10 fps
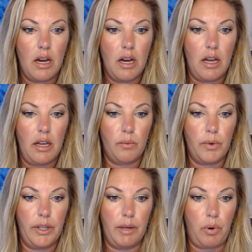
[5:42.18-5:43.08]

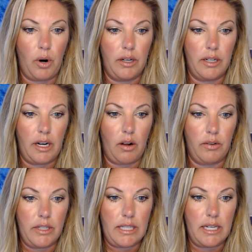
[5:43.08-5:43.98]
really important that all
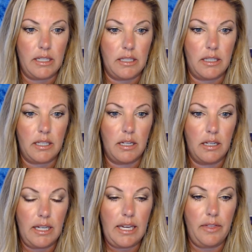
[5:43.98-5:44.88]
these kids
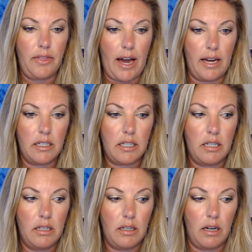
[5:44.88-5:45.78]
get that
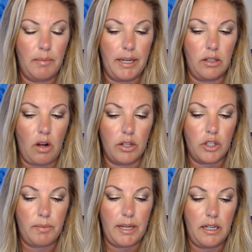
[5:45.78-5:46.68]
um,
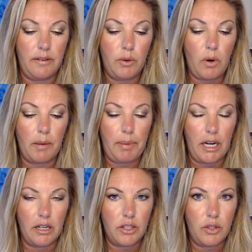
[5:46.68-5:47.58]
acknowledgement. And if you are a
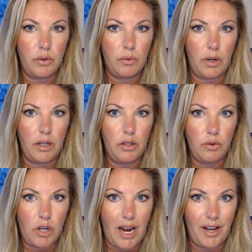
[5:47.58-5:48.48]
parent to a new
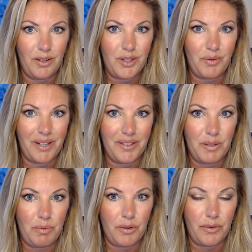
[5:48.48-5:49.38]
child, to one of these
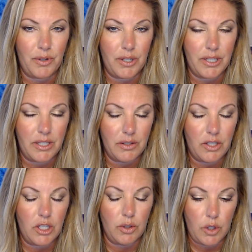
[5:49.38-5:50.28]
beautiful crystal
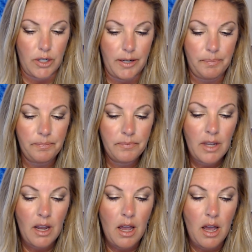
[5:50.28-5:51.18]
children,
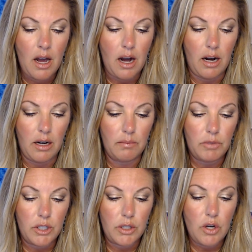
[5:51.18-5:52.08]
um,
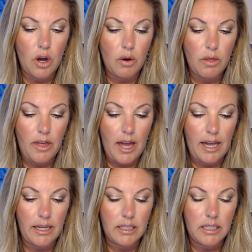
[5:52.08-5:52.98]
just know
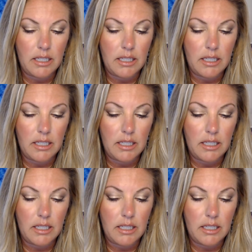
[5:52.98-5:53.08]
that